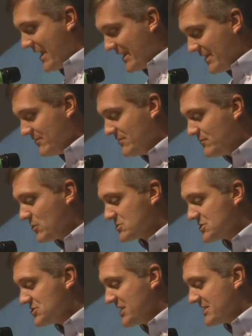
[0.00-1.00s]
And giving
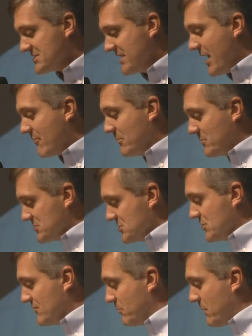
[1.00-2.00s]
folks the chance to see how we
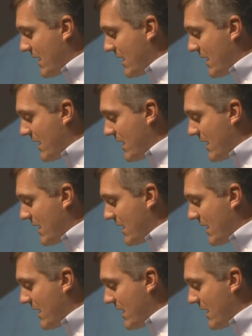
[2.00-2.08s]
pursue a